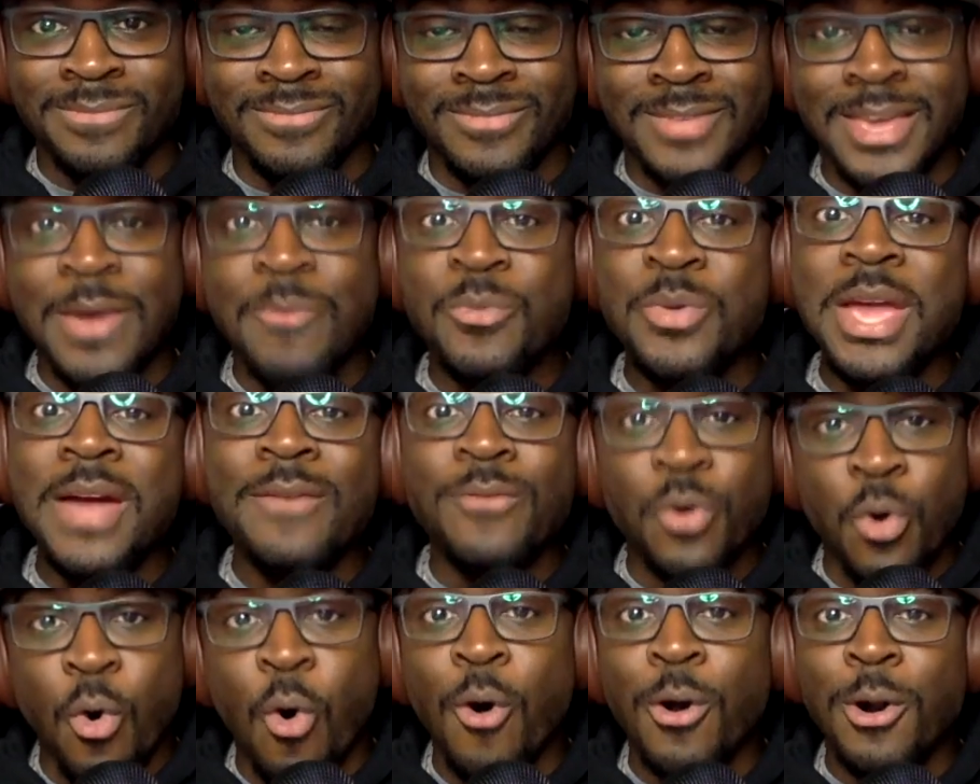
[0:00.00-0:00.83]
And we
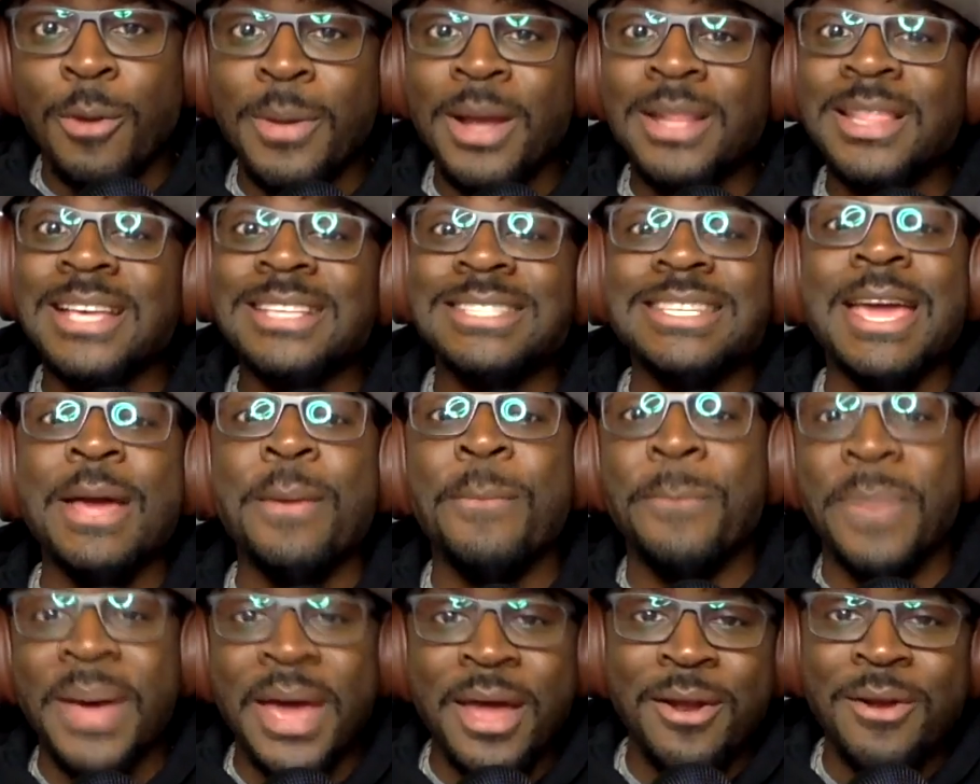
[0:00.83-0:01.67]
have a quarterback that's
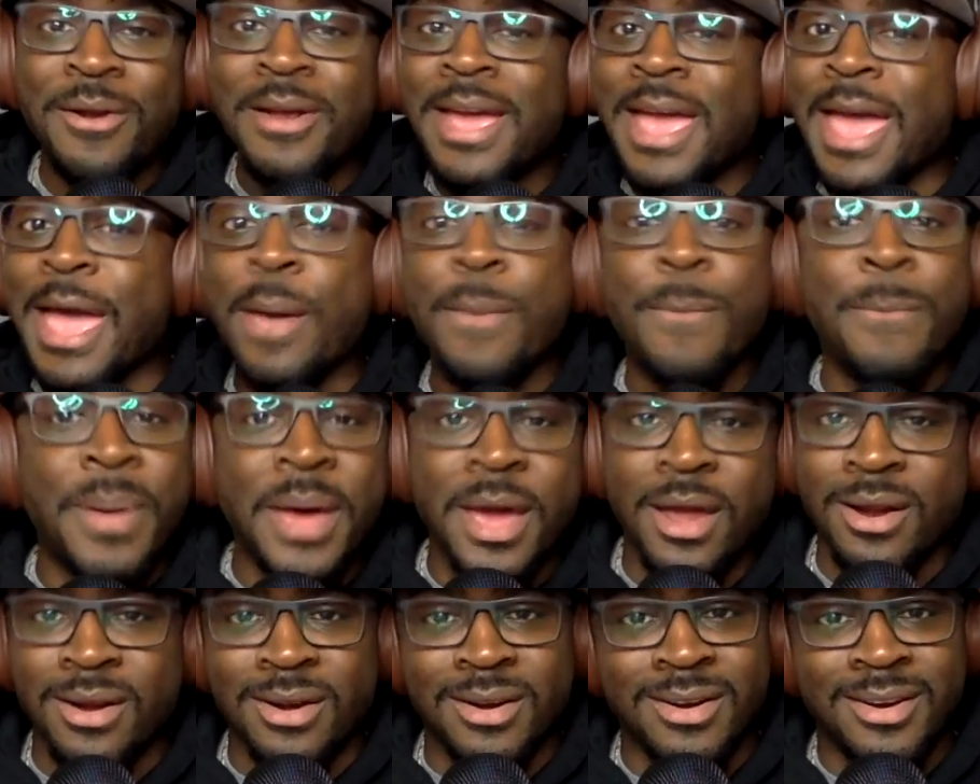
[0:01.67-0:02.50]
getting better and
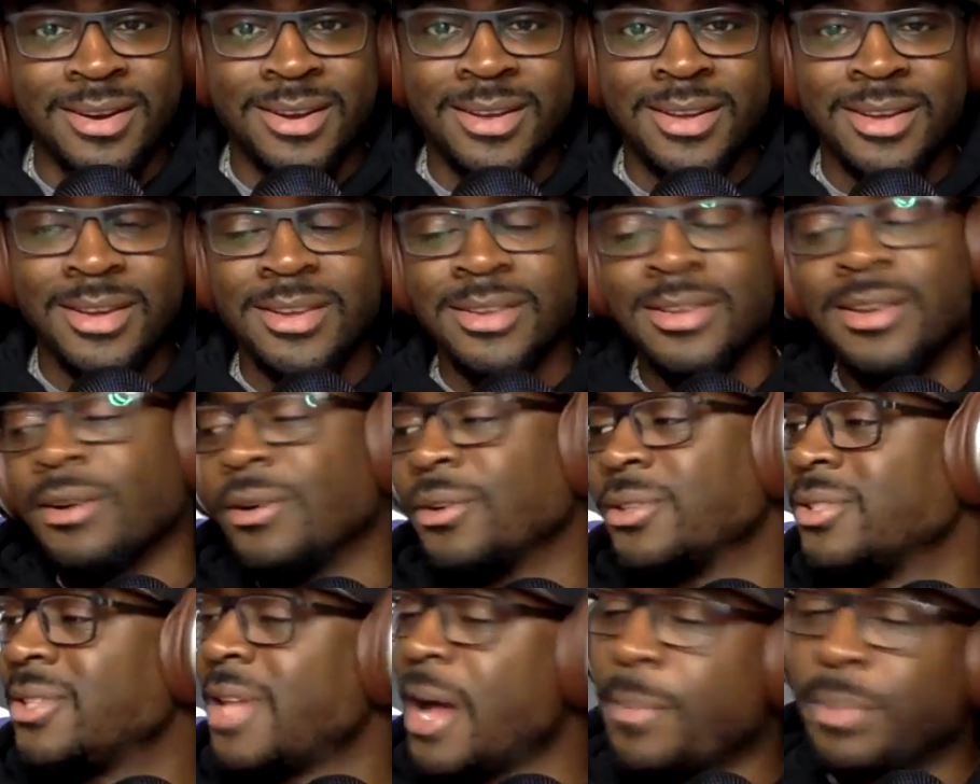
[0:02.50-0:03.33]
better.
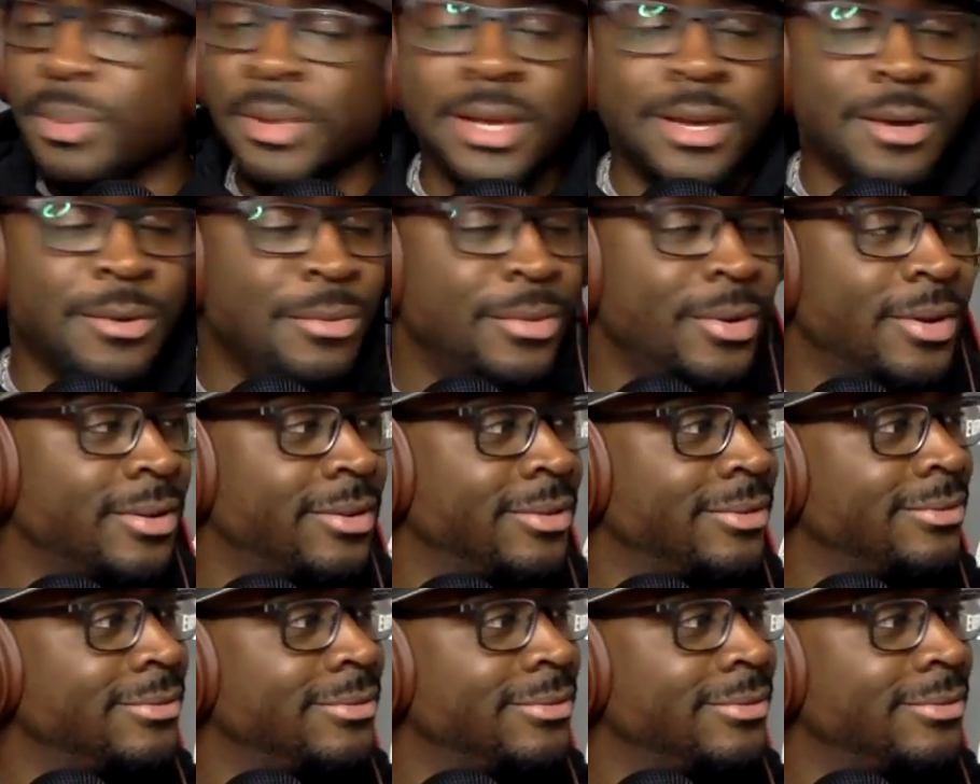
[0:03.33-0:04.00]
Y'all, stop playing, man.